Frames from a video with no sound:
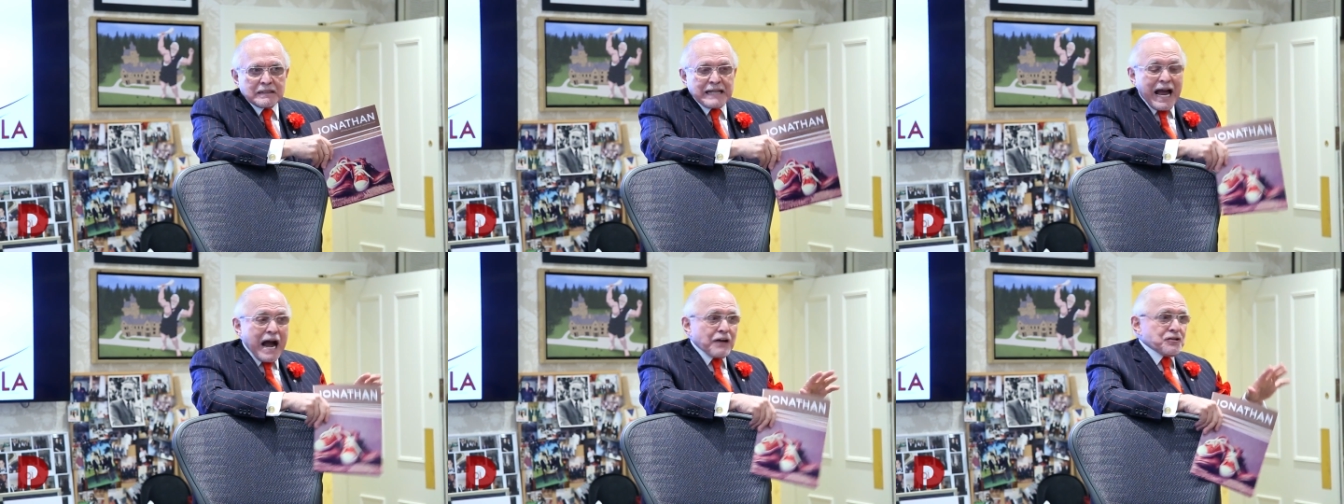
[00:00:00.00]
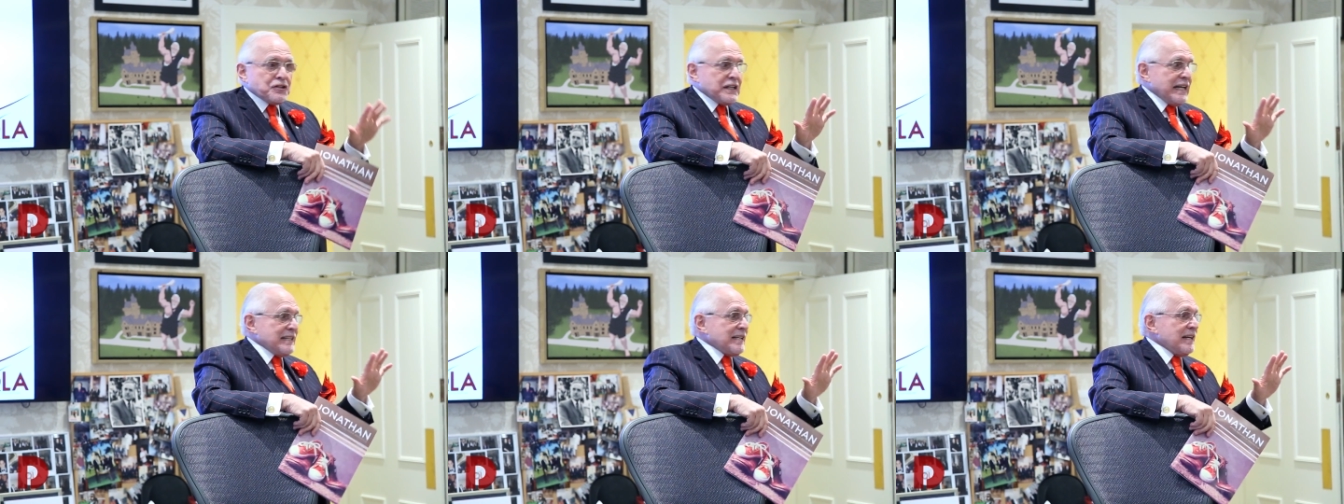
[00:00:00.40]
Now you
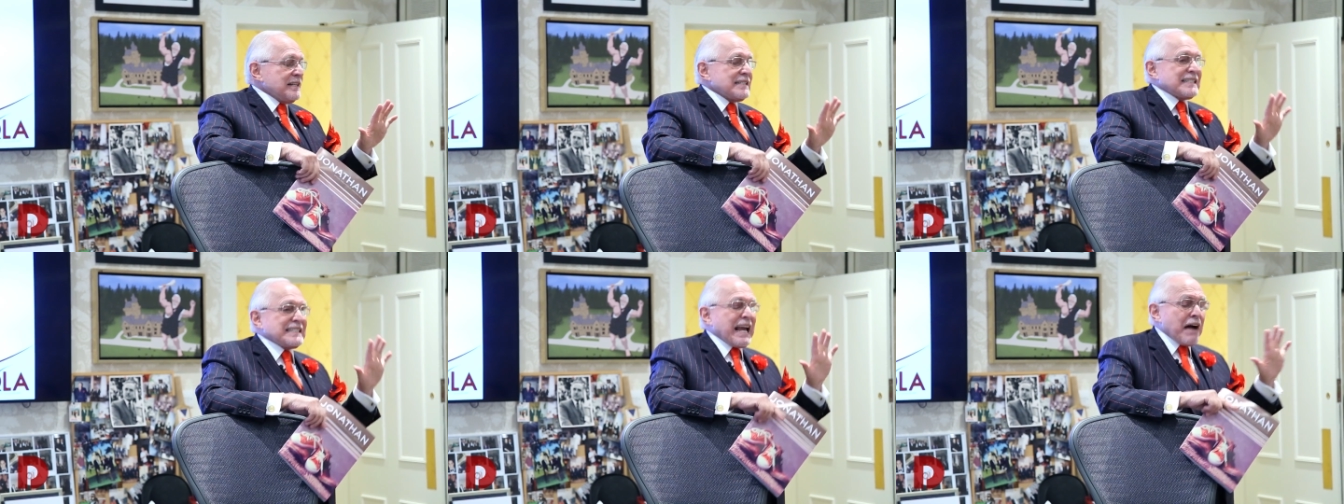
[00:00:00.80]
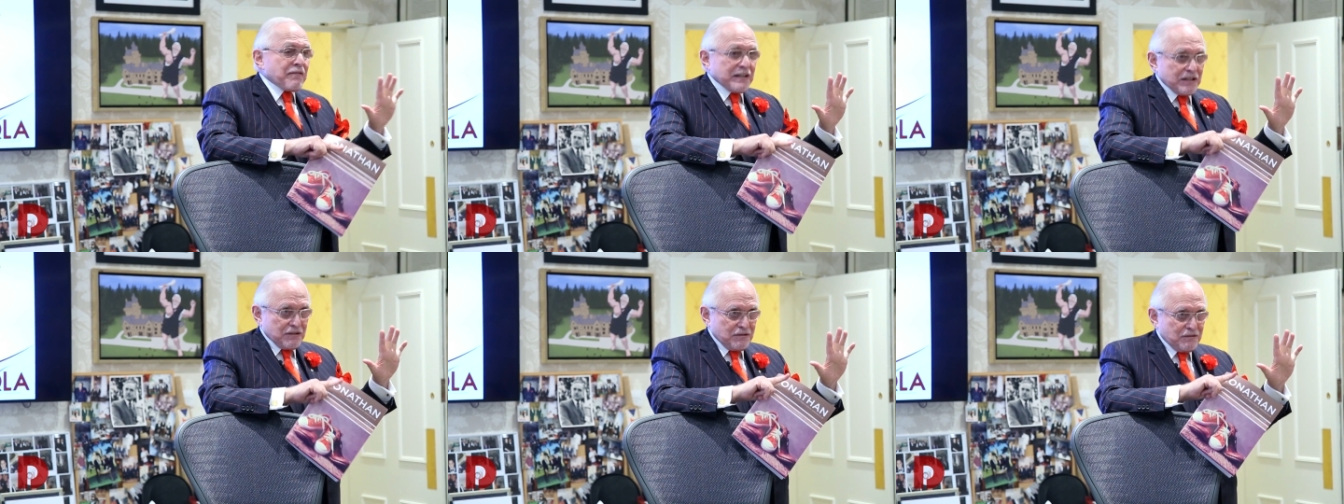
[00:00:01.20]
need
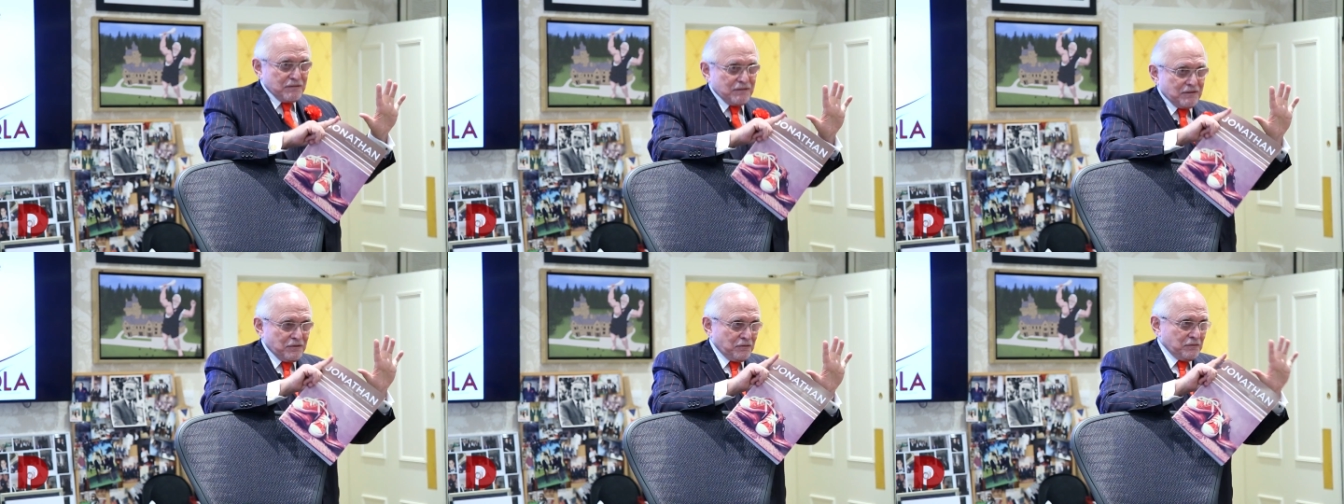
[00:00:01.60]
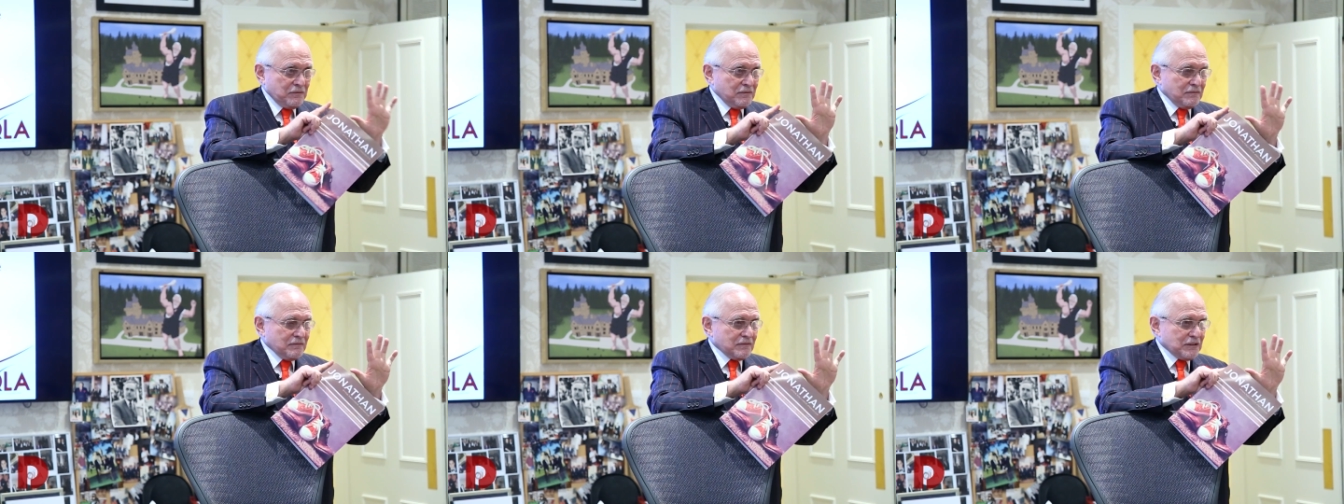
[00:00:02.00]
seven
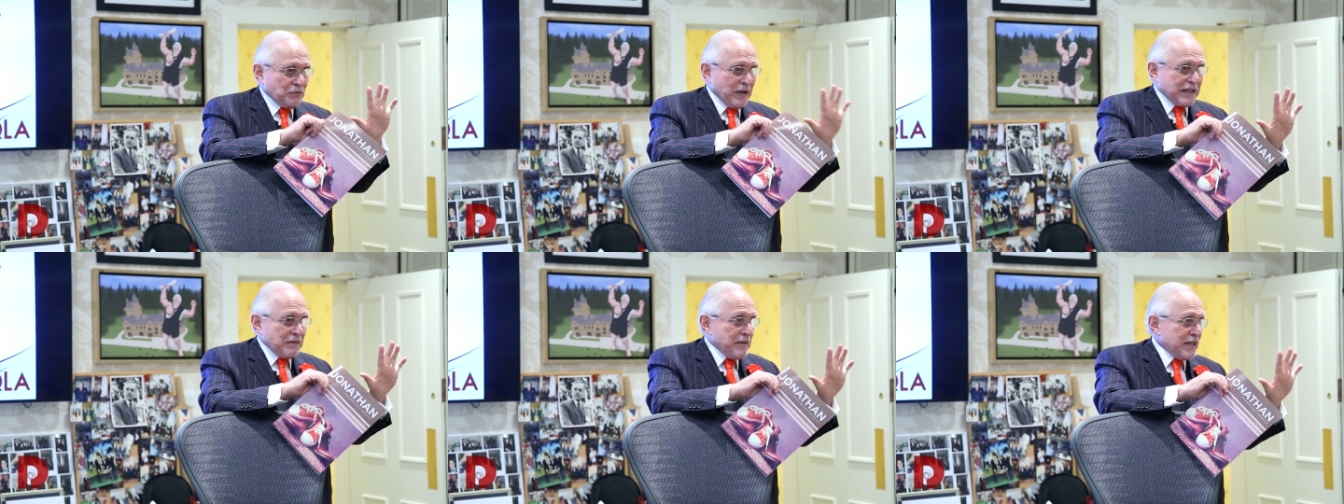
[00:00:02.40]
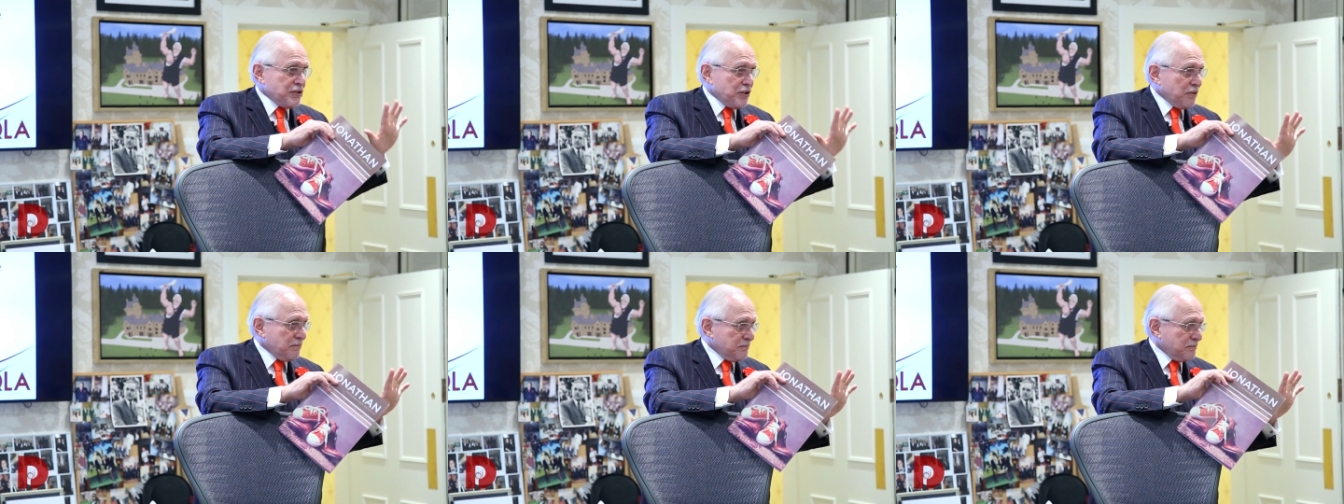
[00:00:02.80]
to
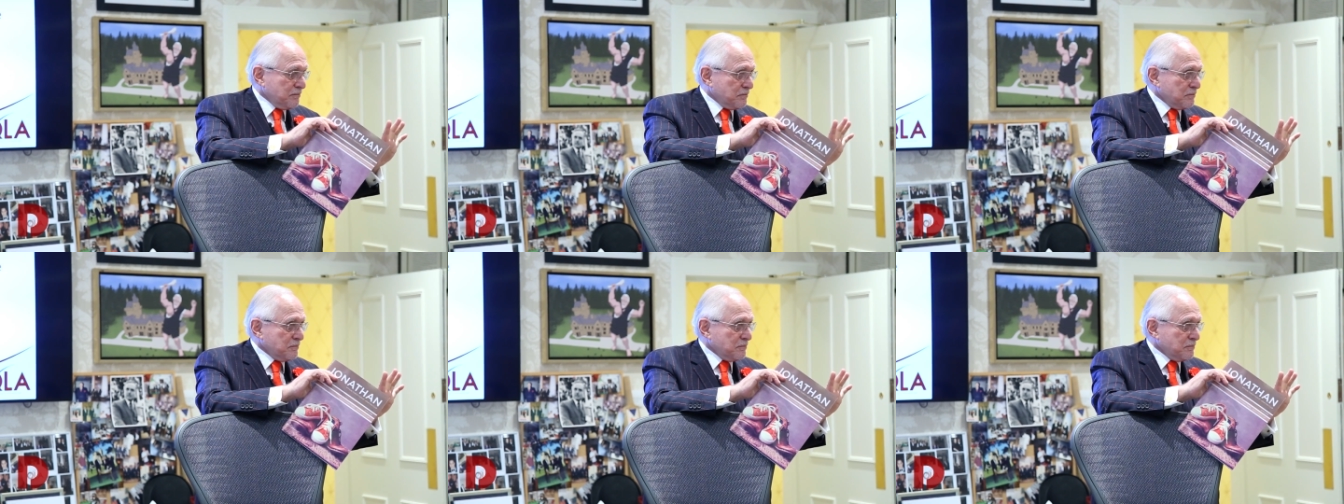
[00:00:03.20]
recommend you.